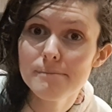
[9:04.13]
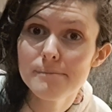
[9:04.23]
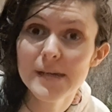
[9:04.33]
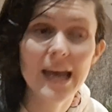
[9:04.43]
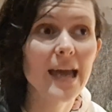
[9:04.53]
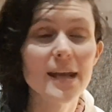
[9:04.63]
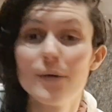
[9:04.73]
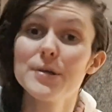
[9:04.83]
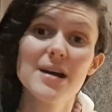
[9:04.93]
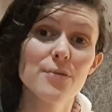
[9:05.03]
Yeah, no, we
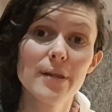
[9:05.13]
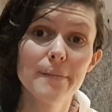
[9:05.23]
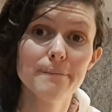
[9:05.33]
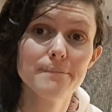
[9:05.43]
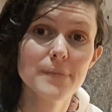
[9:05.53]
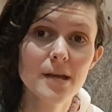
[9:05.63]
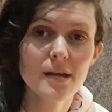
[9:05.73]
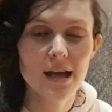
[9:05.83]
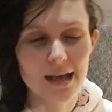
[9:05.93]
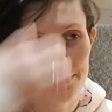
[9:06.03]
don't have one of
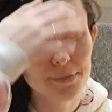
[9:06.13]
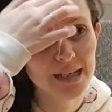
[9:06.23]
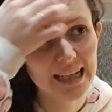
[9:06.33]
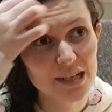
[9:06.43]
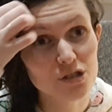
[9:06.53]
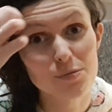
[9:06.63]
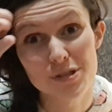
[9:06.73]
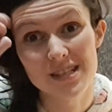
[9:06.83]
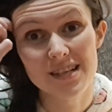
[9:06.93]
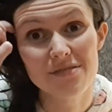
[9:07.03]
them. And he had to use a butter
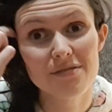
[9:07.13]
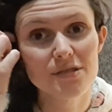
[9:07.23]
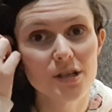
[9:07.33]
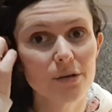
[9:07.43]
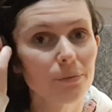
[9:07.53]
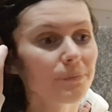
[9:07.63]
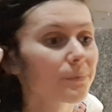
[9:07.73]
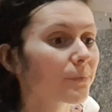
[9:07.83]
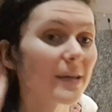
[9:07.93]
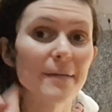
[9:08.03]
knife. So
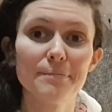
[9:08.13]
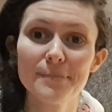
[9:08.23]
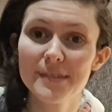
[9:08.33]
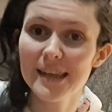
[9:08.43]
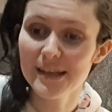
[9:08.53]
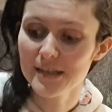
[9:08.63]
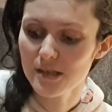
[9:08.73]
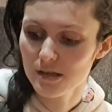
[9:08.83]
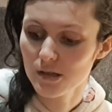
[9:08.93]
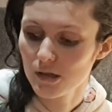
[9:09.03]
yeah, these
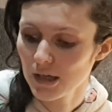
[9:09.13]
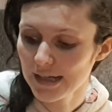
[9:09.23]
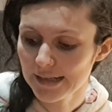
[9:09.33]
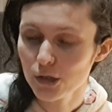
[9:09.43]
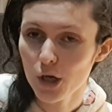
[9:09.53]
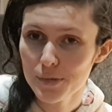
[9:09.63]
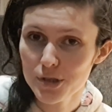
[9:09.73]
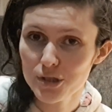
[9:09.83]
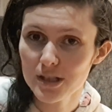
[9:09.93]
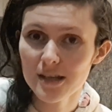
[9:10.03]
are a coppered
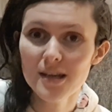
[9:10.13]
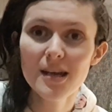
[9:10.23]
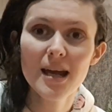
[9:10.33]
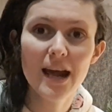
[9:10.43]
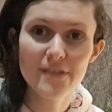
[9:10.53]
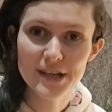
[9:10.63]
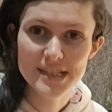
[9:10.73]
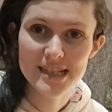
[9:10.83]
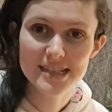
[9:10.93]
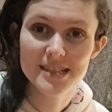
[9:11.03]
colour. I'm very
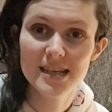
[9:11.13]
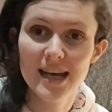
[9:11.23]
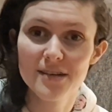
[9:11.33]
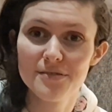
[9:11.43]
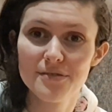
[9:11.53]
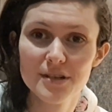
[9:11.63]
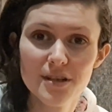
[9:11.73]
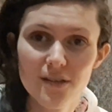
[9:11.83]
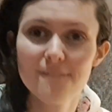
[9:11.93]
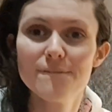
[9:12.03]
excited to have
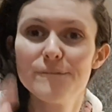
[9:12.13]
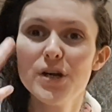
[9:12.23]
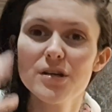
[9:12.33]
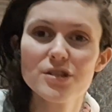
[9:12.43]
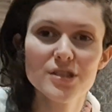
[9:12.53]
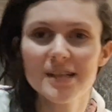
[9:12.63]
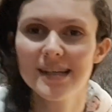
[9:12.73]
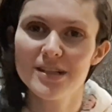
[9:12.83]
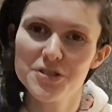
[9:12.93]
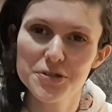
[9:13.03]
functioning
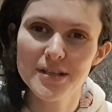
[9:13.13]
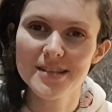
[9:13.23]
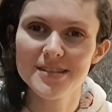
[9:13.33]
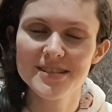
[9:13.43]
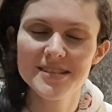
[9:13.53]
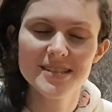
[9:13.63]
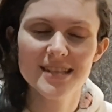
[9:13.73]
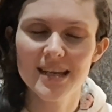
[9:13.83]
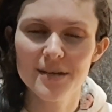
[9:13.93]
kitchen utensils,